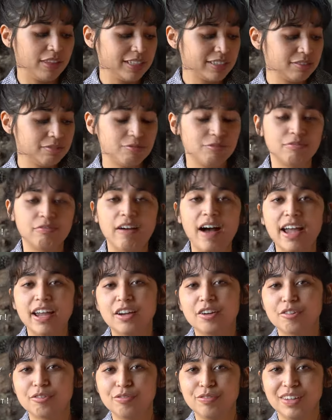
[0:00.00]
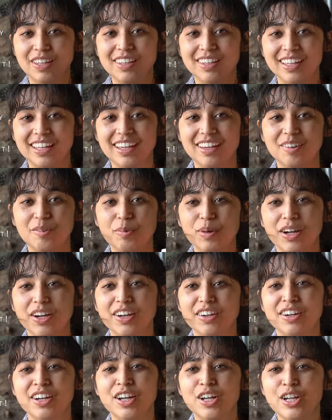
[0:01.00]
this fire feeling
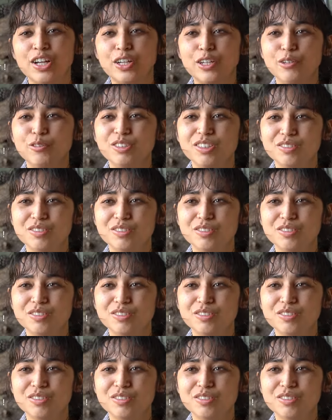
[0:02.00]
where you